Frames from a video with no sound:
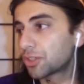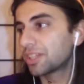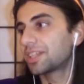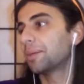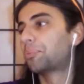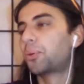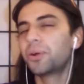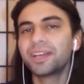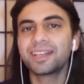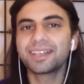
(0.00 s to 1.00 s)
As you can tell,
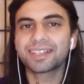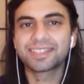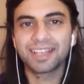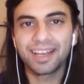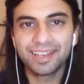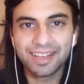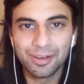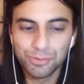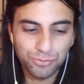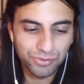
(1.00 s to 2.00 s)
pretty exciting.